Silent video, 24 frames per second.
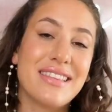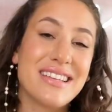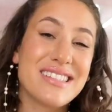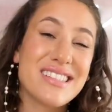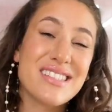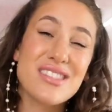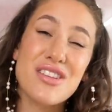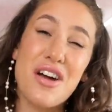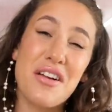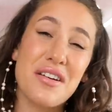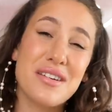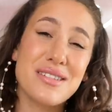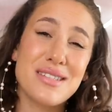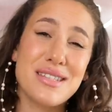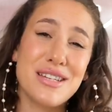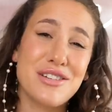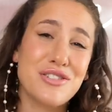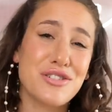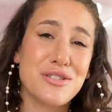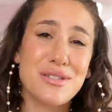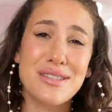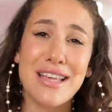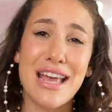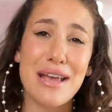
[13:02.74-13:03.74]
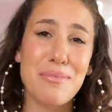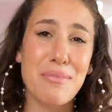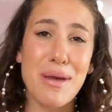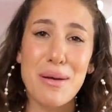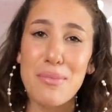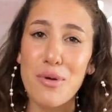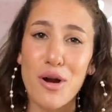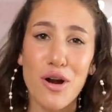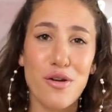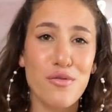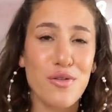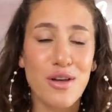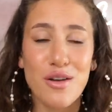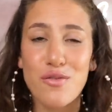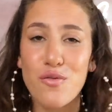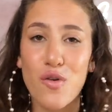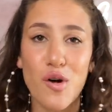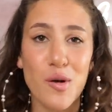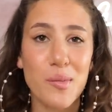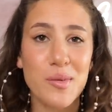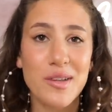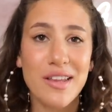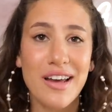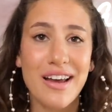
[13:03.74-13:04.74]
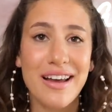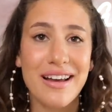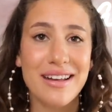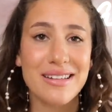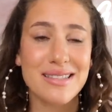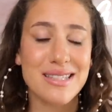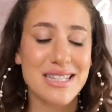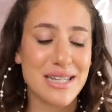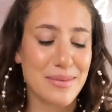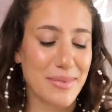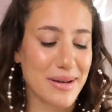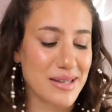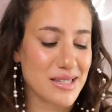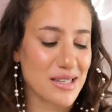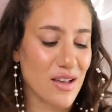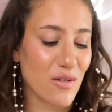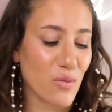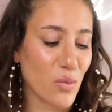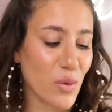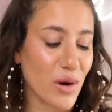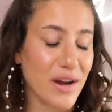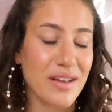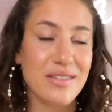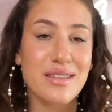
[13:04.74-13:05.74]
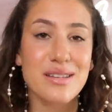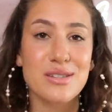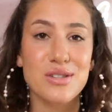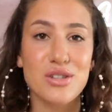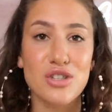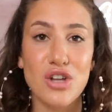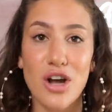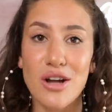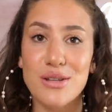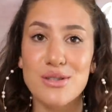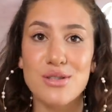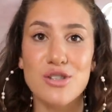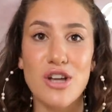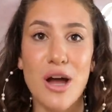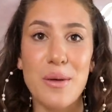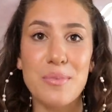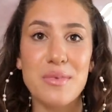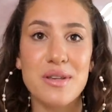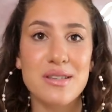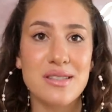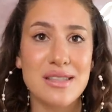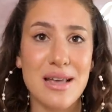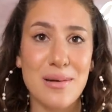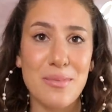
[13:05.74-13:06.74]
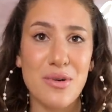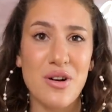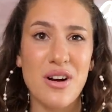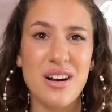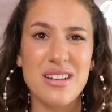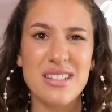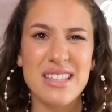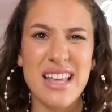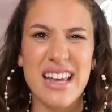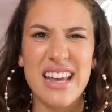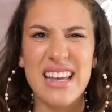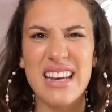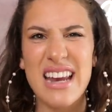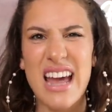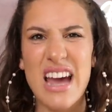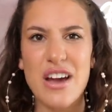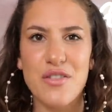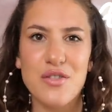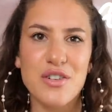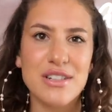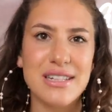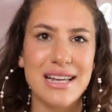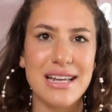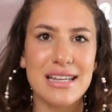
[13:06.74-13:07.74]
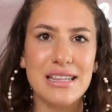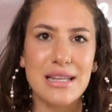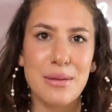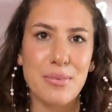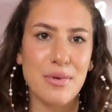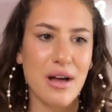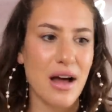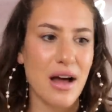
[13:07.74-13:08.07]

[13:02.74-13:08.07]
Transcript: this is honestly just like my perfect formula i can see myself wearing this non-stop this summer as like an everyday lip